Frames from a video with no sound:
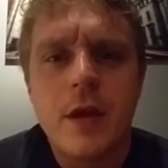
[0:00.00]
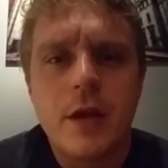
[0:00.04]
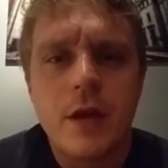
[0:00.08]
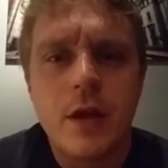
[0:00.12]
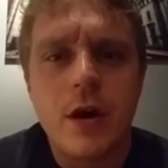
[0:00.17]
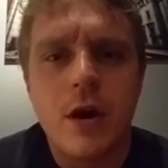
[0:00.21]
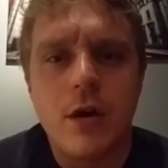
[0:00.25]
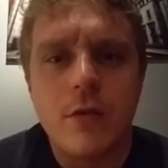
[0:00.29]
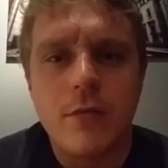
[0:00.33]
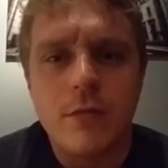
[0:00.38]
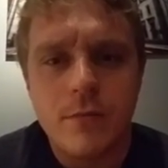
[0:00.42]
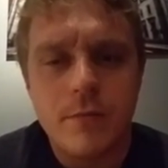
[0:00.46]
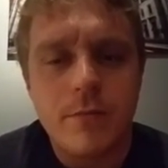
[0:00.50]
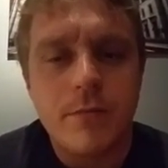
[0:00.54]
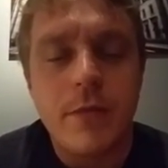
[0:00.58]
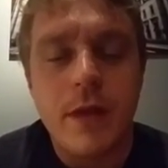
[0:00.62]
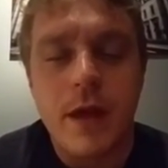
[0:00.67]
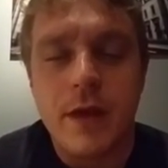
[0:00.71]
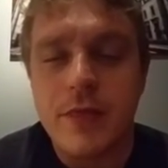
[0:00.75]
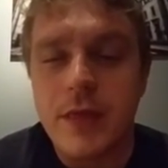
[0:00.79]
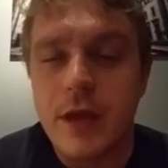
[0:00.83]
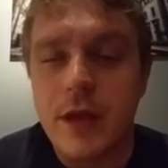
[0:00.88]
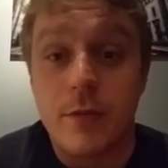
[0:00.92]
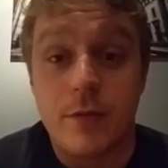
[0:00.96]
You know,
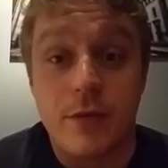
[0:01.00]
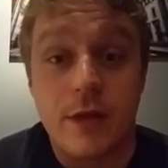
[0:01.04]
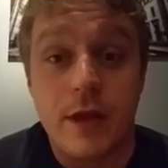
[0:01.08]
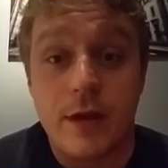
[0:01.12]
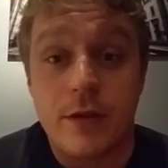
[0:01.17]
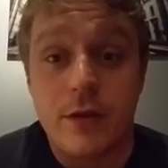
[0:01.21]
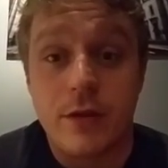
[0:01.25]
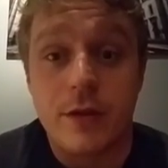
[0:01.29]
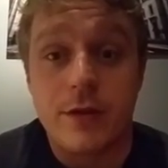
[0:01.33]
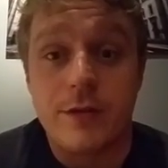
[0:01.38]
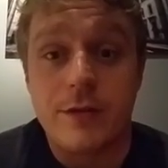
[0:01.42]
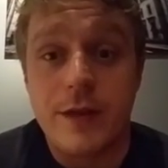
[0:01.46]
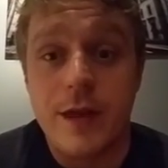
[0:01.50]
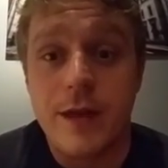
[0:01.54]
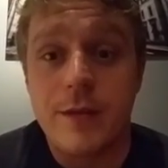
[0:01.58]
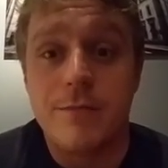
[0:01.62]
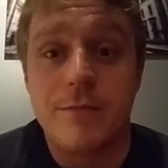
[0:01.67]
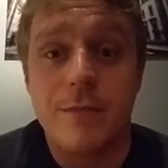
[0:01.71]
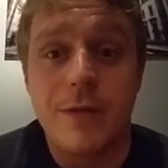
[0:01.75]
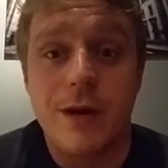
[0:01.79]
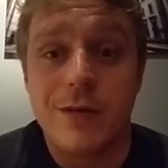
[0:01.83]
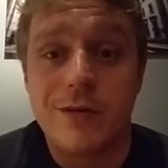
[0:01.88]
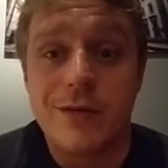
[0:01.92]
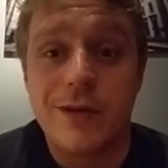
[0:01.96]
I think it was actually
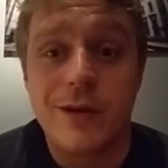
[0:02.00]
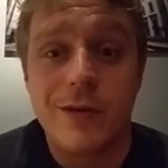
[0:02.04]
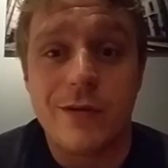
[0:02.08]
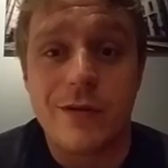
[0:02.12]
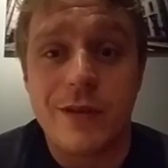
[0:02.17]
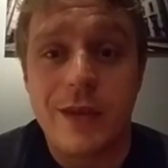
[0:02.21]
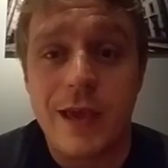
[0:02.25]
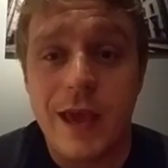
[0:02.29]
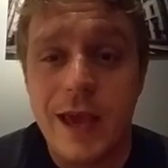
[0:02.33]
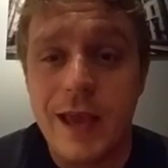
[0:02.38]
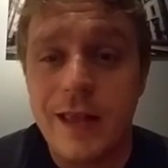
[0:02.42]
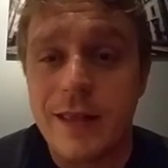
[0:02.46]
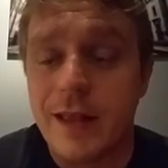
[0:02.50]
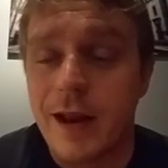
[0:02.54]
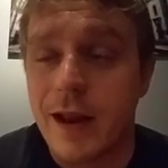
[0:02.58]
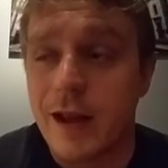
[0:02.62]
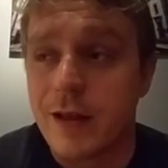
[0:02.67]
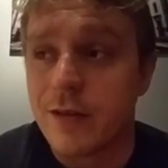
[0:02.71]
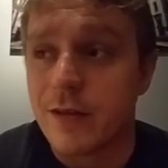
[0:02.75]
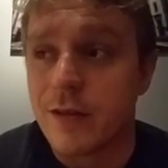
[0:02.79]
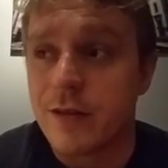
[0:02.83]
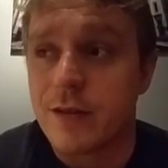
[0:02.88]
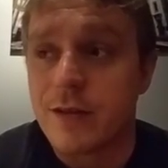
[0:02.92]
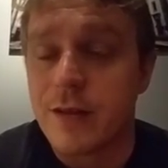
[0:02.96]
Tim Milquetoast Kane that
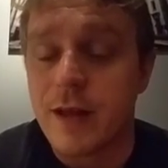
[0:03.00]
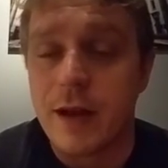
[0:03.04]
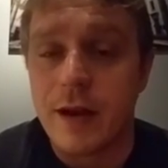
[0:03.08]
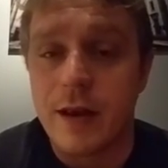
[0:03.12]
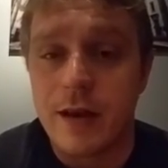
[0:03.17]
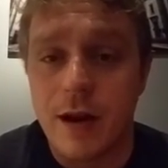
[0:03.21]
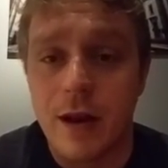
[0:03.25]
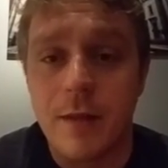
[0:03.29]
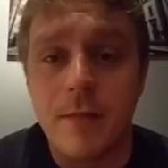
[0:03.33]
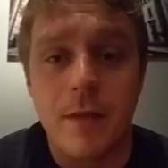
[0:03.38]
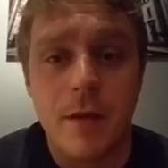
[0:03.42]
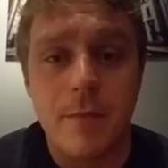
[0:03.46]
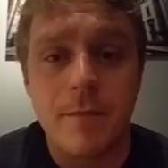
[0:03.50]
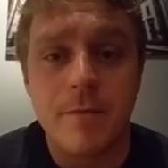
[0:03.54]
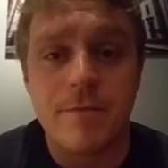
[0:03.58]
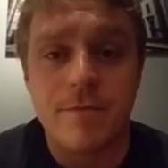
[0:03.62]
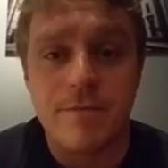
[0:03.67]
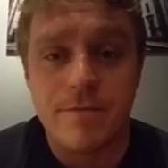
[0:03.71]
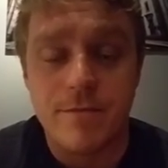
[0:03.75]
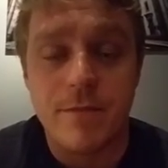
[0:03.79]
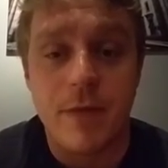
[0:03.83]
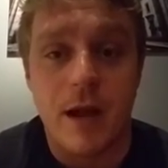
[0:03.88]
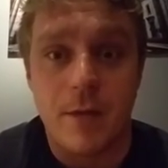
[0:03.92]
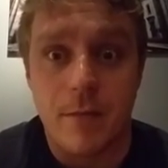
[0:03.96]
actually said it. I'm
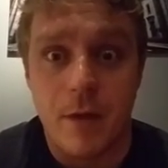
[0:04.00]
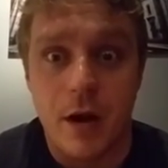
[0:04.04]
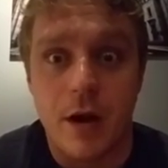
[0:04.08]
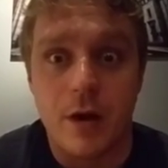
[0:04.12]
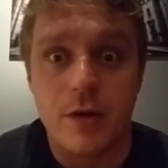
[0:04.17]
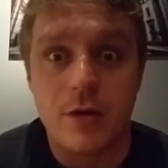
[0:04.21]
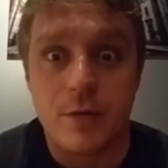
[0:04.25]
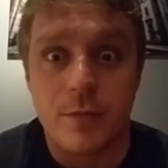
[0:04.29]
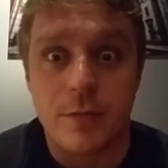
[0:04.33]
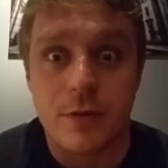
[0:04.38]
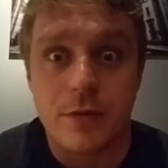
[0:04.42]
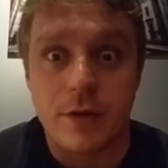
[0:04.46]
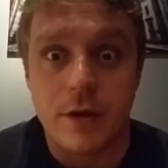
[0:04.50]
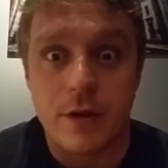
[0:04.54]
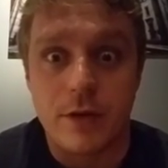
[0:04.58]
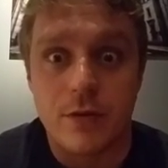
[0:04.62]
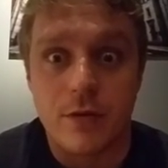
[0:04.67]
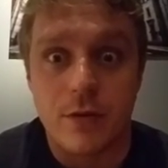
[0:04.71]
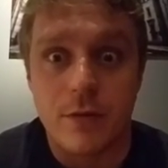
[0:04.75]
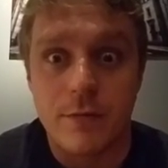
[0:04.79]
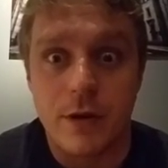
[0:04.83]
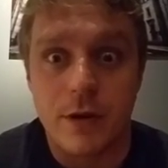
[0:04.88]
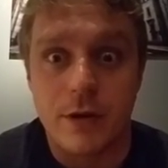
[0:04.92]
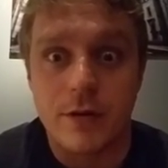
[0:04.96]
100%
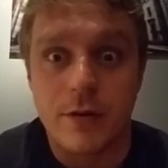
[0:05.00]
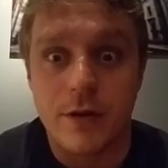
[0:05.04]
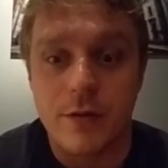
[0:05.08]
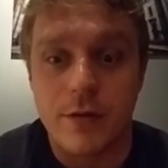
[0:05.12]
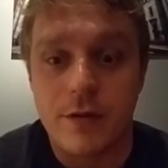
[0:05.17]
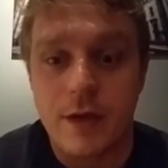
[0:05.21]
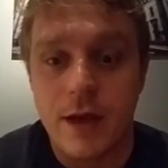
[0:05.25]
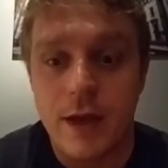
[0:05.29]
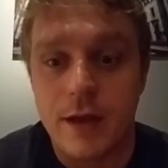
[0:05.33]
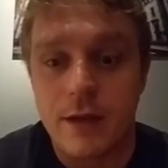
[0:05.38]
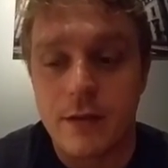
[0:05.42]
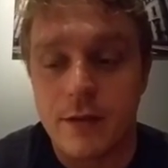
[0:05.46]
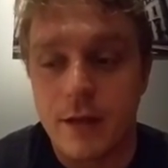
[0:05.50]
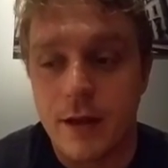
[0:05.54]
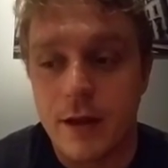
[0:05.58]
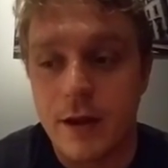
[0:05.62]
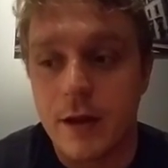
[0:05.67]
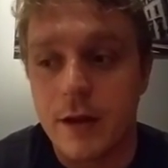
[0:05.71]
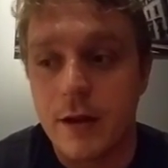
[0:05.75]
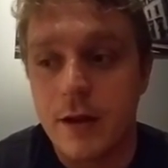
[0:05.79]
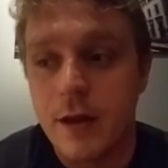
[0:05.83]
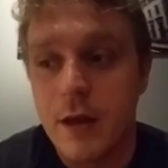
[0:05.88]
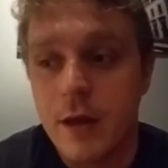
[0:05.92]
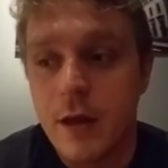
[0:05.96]
sure Milquetoast Kane said
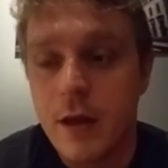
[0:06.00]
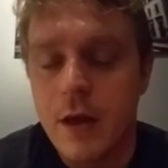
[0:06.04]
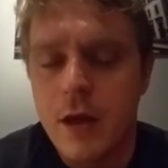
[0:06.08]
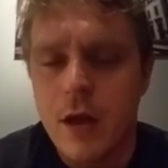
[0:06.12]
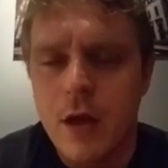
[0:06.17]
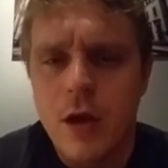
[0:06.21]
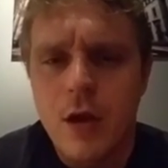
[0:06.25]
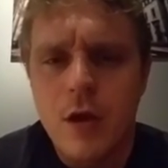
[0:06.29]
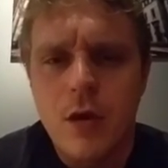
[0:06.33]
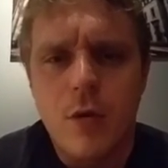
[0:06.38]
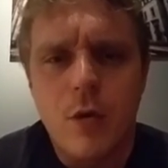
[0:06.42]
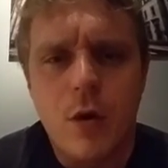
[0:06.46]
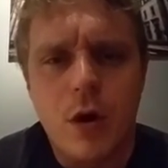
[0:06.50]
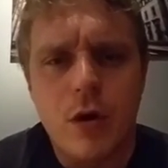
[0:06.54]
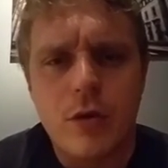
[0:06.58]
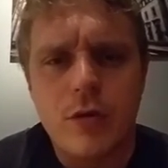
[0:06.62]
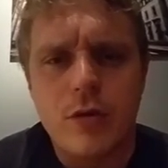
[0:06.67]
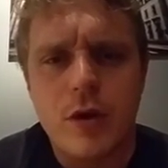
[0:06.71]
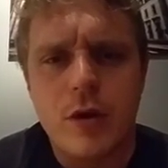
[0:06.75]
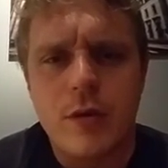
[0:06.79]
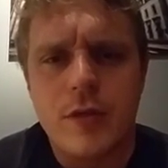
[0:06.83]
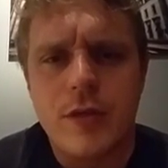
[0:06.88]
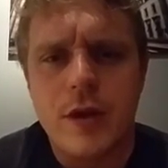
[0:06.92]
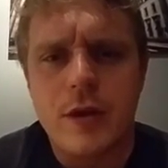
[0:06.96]
it. Well,
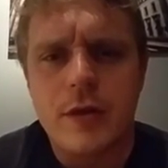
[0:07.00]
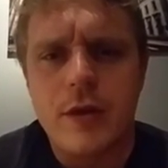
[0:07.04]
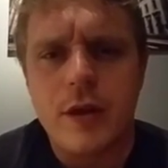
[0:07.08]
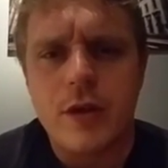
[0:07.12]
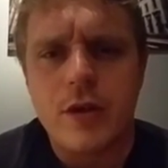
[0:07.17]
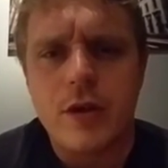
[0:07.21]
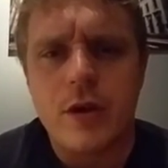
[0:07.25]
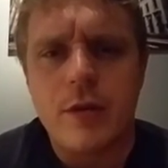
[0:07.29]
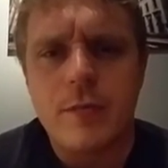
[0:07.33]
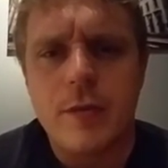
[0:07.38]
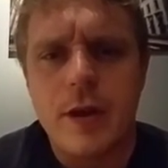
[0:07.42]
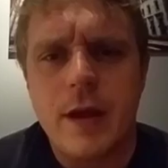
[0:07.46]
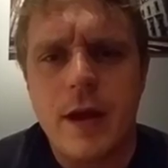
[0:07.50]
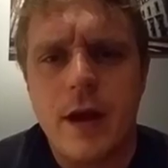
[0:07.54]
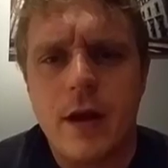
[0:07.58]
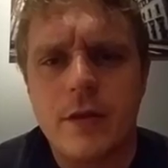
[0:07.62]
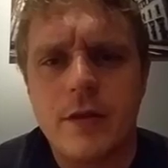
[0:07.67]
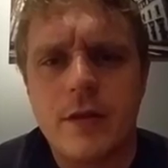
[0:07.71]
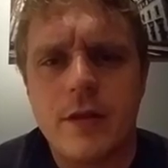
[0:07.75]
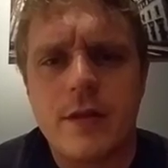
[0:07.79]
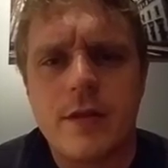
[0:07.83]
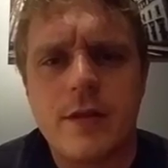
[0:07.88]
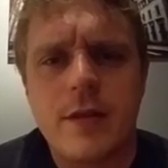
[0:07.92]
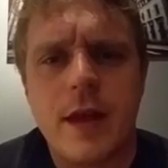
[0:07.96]
do you think they should be
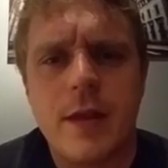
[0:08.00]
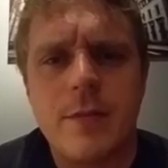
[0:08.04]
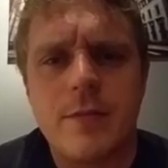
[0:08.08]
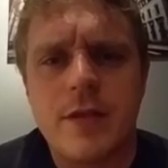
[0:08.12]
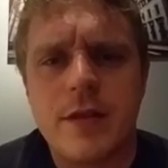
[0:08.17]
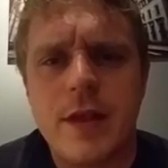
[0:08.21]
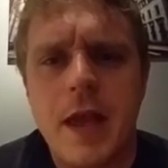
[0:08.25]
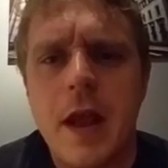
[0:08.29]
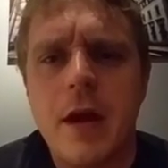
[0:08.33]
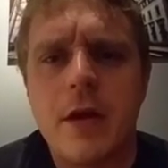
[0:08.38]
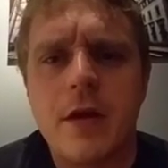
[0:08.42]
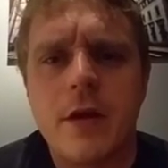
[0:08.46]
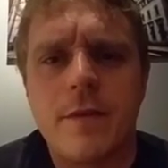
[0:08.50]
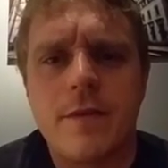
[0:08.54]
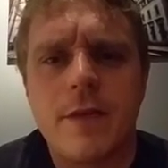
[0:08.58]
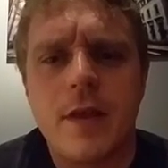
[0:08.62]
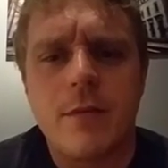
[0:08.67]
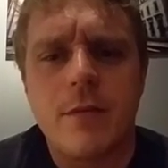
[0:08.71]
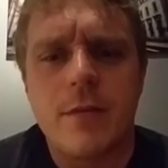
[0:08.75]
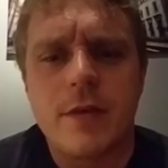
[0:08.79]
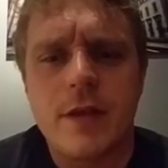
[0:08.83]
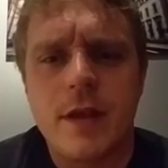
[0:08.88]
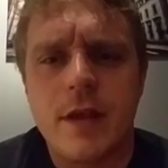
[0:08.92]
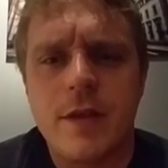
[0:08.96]
held to the same standard if
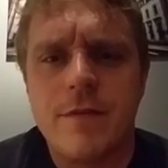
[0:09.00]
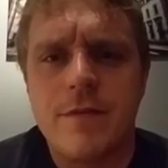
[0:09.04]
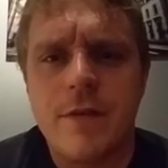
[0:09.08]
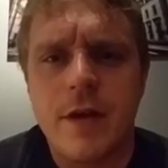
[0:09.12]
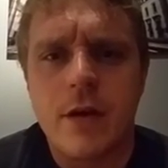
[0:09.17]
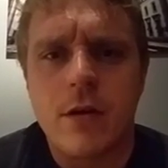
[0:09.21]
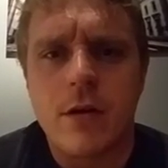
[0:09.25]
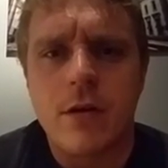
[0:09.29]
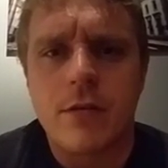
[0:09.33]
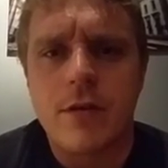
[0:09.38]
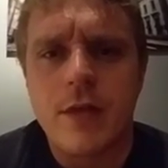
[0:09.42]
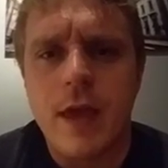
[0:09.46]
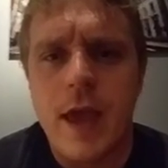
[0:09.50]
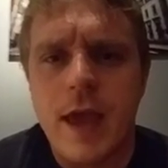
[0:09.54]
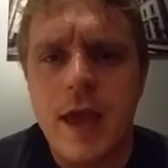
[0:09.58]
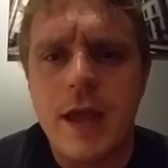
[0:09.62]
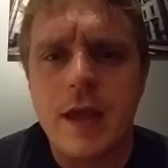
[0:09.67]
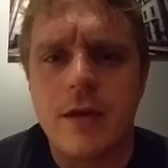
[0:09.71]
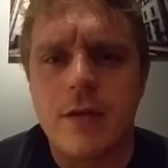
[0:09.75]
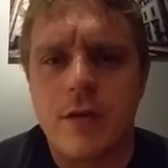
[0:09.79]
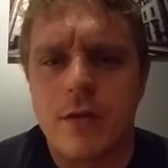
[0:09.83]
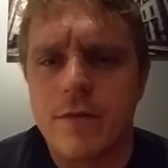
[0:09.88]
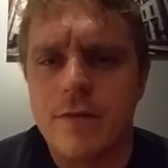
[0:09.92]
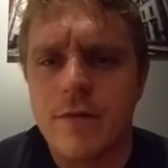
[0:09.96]
they receive federal
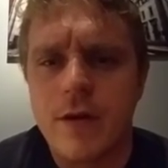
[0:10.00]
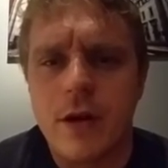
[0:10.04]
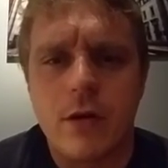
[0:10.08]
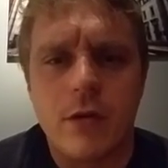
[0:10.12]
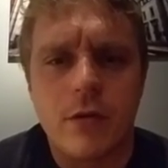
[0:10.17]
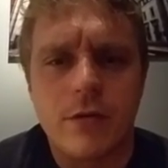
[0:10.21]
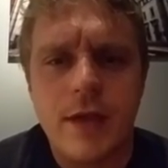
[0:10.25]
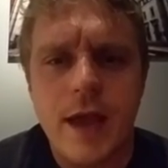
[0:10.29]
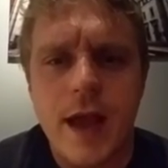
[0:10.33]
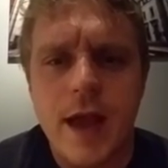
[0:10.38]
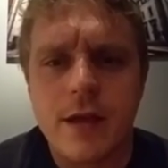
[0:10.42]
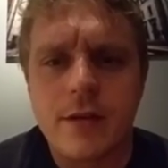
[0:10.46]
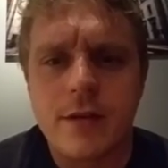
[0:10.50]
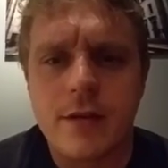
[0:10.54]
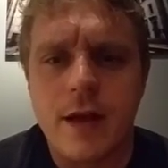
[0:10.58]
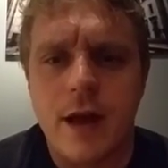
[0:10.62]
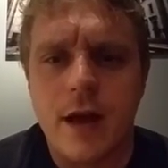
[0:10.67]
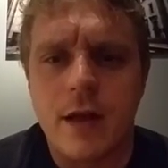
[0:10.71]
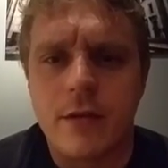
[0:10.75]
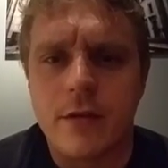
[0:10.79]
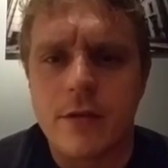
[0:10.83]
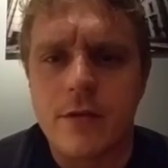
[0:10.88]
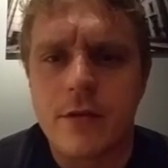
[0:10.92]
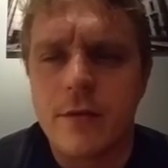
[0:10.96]
aid or federal tax
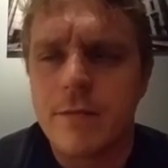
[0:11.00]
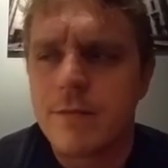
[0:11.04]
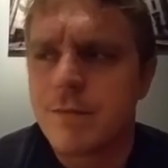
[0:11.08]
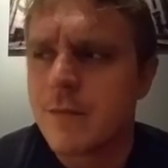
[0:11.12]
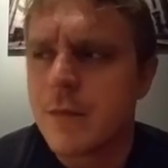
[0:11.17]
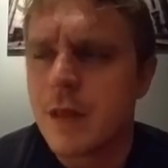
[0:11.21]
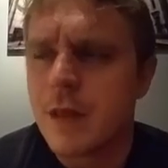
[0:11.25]
dollars?